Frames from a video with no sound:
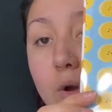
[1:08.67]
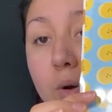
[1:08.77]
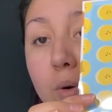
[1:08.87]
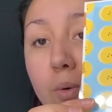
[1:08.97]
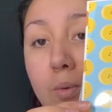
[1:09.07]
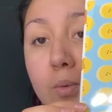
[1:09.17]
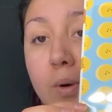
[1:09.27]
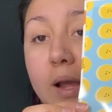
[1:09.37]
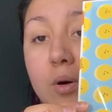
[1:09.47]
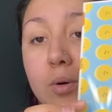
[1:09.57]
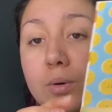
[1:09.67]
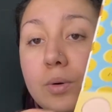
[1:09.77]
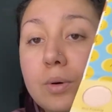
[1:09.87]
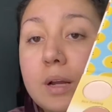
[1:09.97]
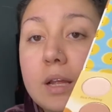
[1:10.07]
Oh,
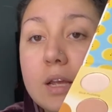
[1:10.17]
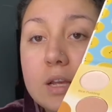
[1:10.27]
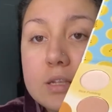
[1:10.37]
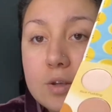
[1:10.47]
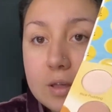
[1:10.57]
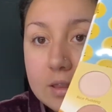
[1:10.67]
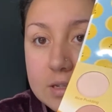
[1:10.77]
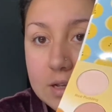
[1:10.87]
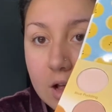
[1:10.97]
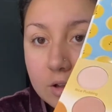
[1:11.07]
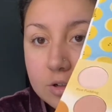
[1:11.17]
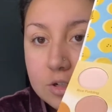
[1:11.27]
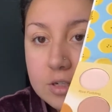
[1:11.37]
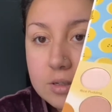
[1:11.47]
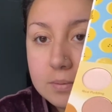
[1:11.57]
wow. So like these colors
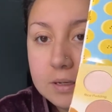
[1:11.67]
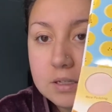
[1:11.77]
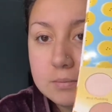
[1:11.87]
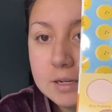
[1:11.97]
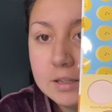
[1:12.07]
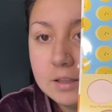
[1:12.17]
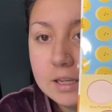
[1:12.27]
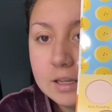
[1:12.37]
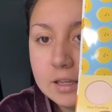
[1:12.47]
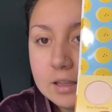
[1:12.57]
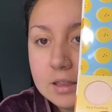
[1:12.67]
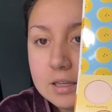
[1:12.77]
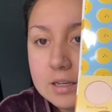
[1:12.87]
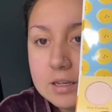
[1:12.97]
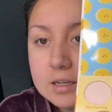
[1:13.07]
just speak to me. Like
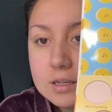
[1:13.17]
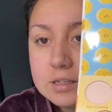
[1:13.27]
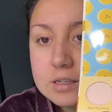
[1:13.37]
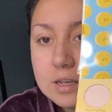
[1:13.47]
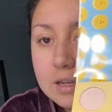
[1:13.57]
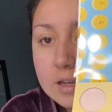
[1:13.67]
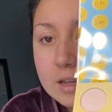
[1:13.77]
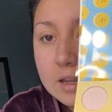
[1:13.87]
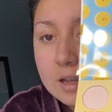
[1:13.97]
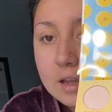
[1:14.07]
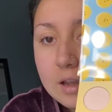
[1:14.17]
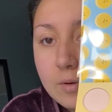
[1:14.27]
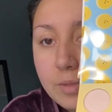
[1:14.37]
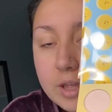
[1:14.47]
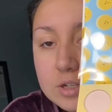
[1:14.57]
these,
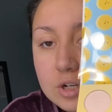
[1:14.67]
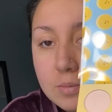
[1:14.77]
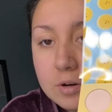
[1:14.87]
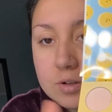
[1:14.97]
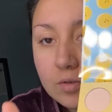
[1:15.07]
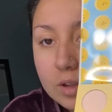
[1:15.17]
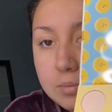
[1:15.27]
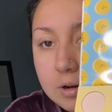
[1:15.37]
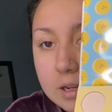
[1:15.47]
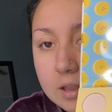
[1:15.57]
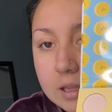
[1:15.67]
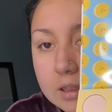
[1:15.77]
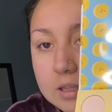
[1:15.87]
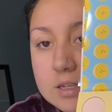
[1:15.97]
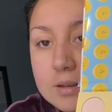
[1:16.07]
that shimmer is really pretty. Like
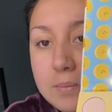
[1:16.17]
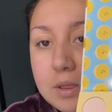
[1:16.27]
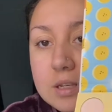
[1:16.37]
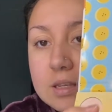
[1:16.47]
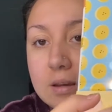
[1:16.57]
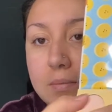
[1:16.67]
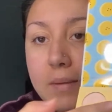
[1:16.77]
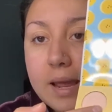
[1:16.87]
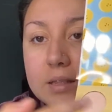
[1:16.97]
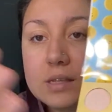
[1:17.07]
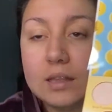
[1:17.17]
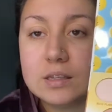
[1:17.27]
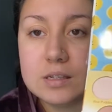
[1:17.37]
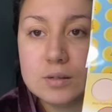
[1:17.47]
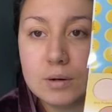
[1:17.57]
these, but these like mattes, like
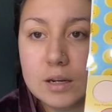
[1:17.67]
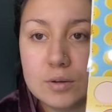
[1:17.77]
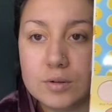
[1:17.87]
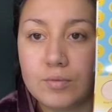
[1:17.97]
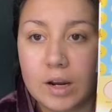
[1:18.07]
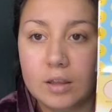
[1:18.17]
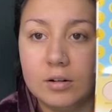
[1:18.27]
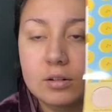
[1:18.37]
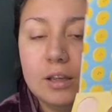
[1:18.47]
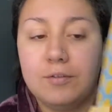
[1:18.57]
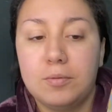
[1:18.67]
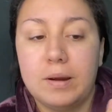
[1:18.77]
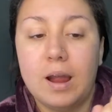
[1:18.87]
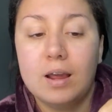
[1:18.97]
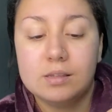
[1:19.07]
this is what I use regularly for my
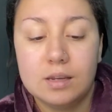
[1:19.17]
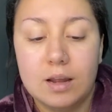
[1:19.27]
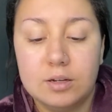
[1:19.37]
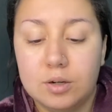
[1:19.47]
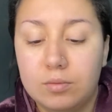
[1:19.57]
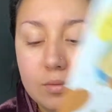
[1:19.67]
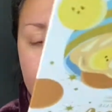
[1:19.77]
eyes. Like I don't